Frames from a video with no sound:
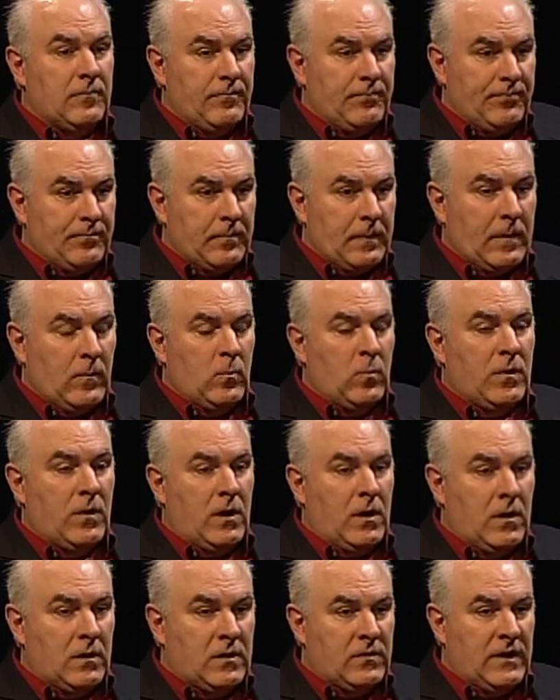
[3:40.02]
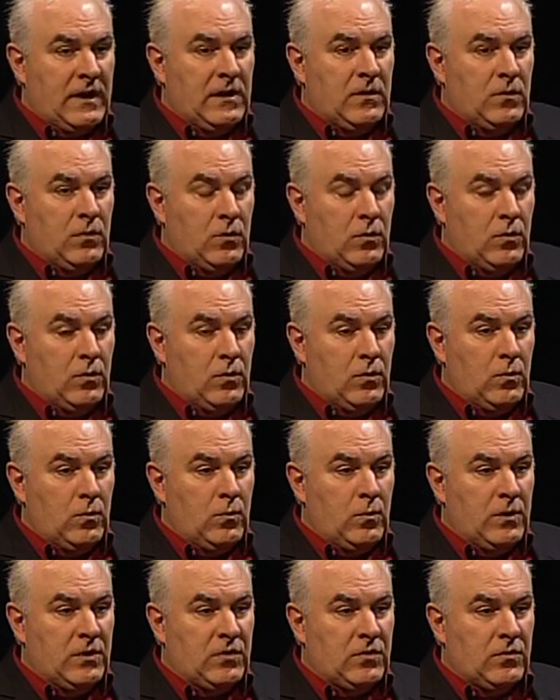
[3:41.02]
Okay. With all, because I knew
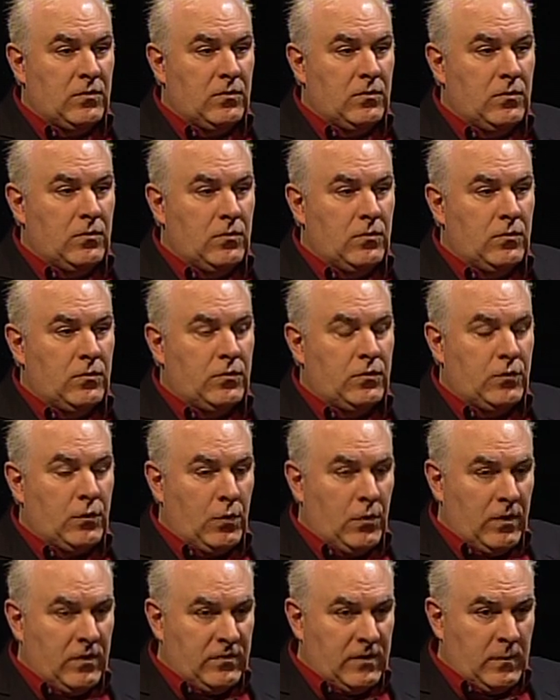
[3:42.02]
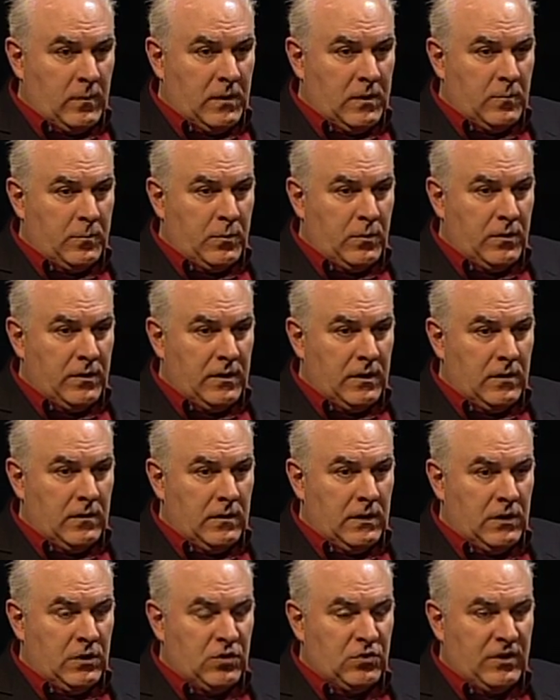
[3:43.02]
which stories I wanted to put in
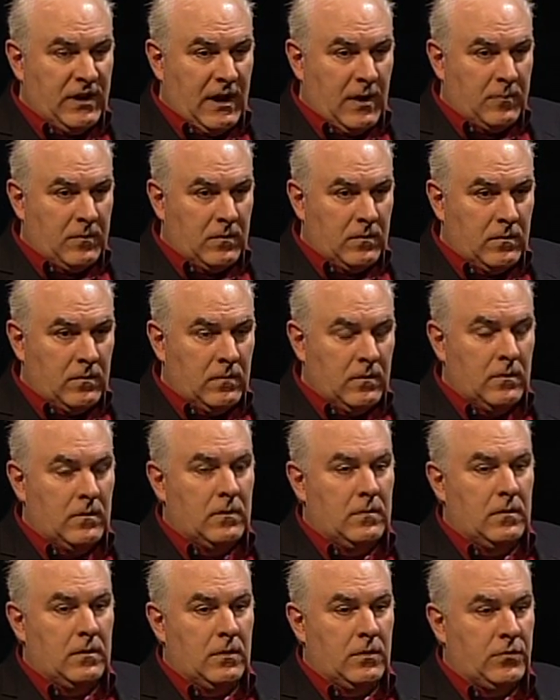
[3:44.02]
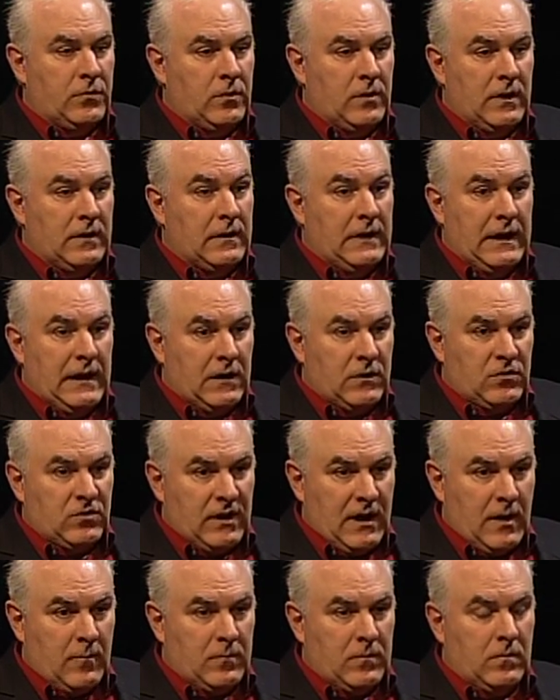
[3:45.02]
each chapter you know, so like Natick's
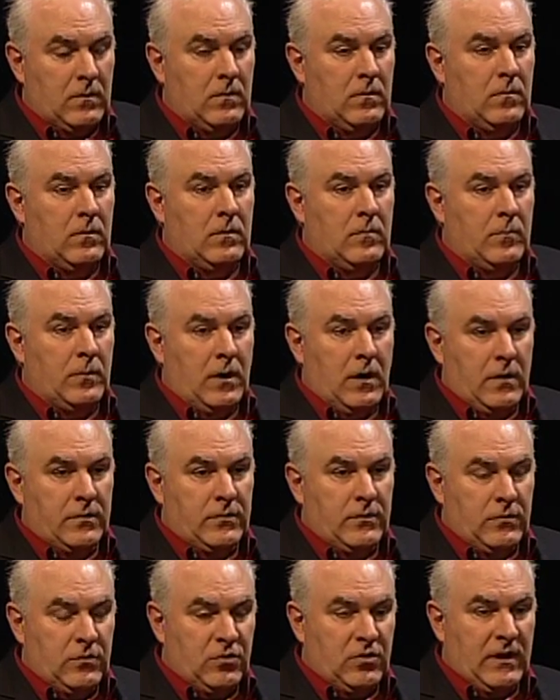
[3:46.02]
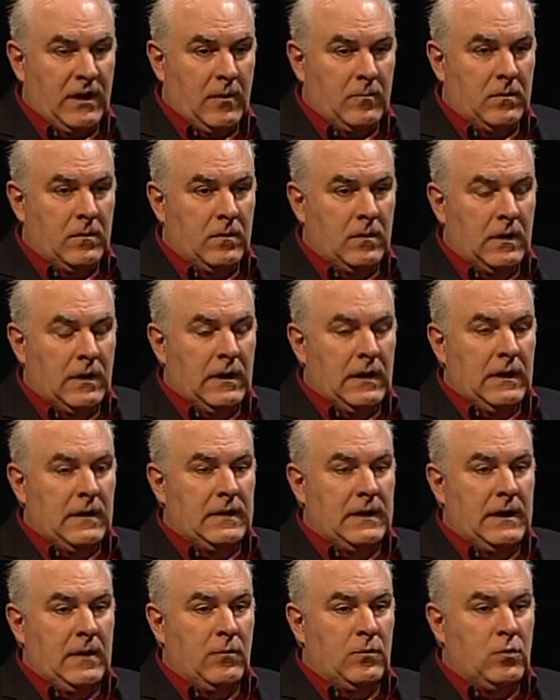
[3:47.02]
chapter or Boston's chapter.
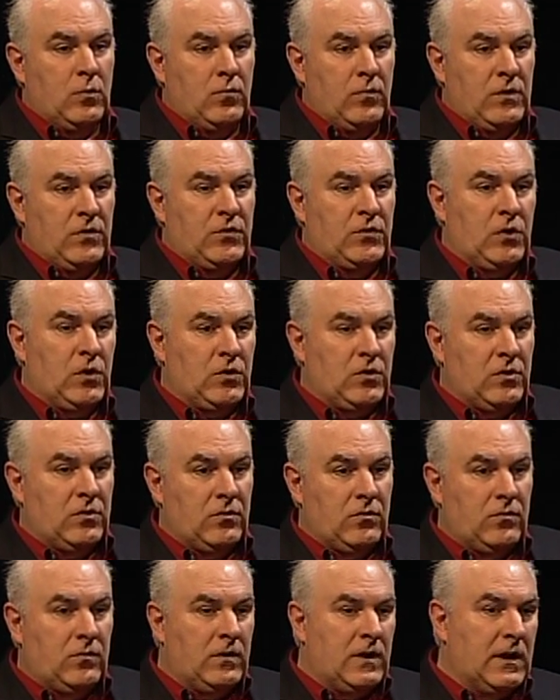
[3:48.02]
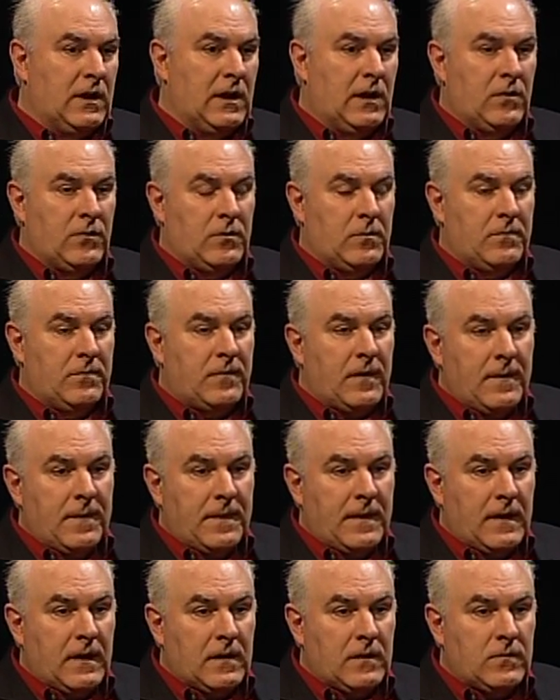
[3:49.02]
Then I would do research and dig out some fun
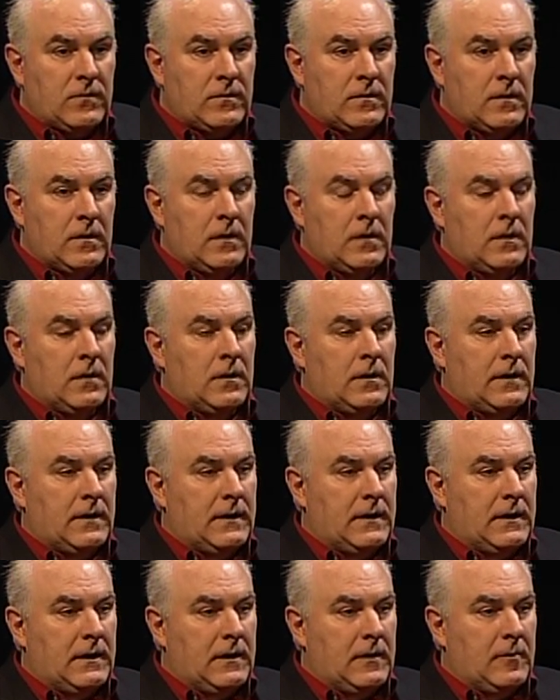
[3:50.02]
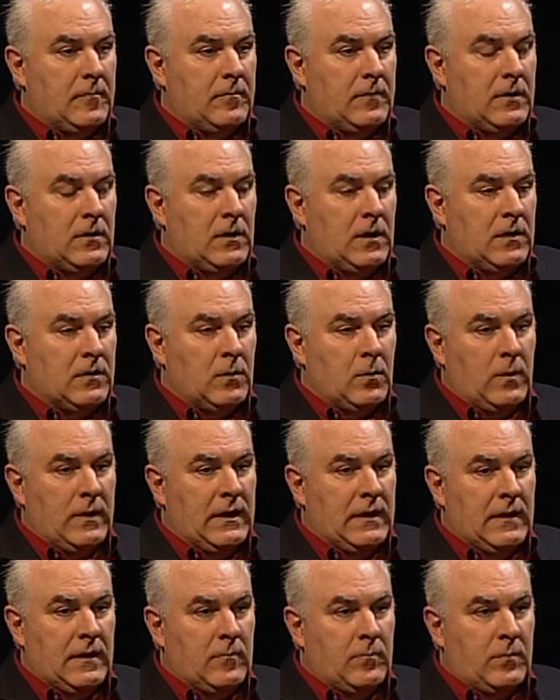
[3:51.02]
things um, along the
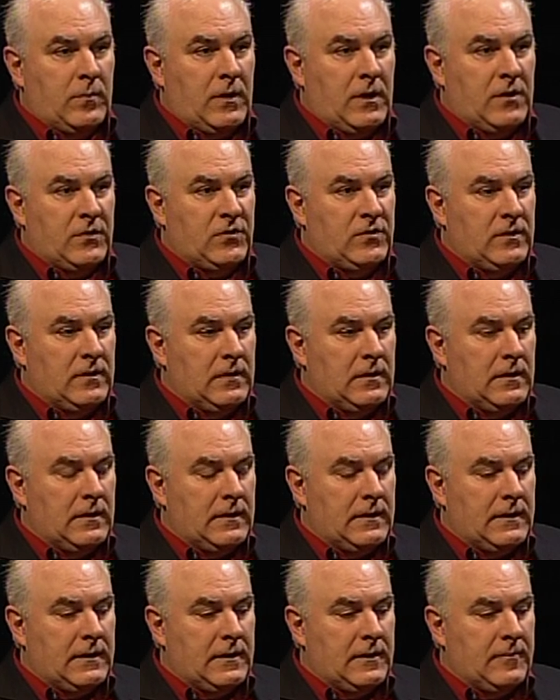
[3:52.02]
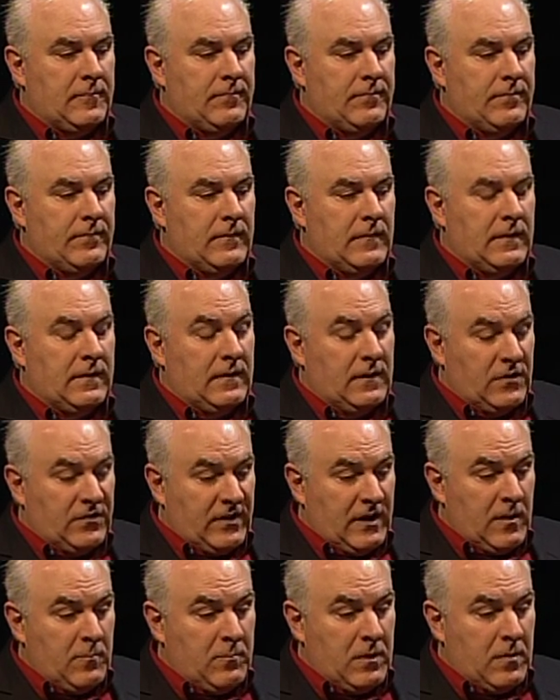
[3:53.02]
way, like Boston. Um,
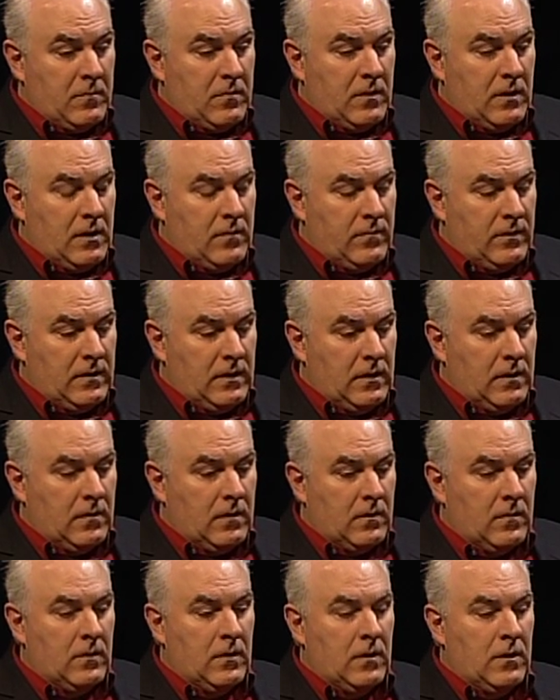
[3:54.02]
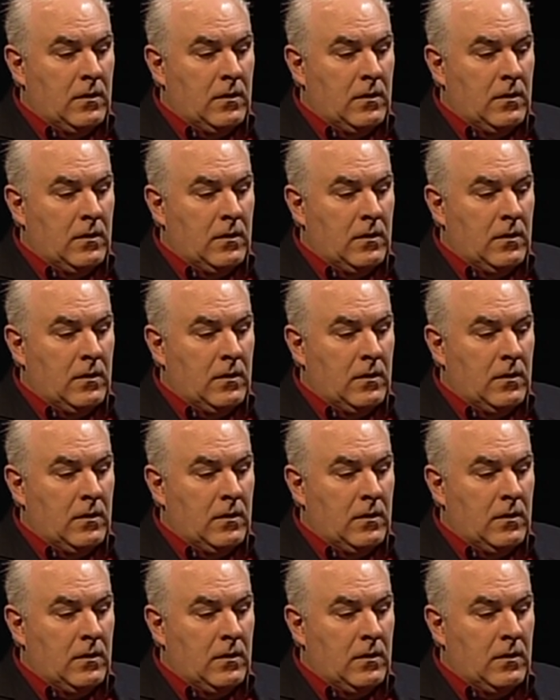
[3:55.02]
this I remember every year,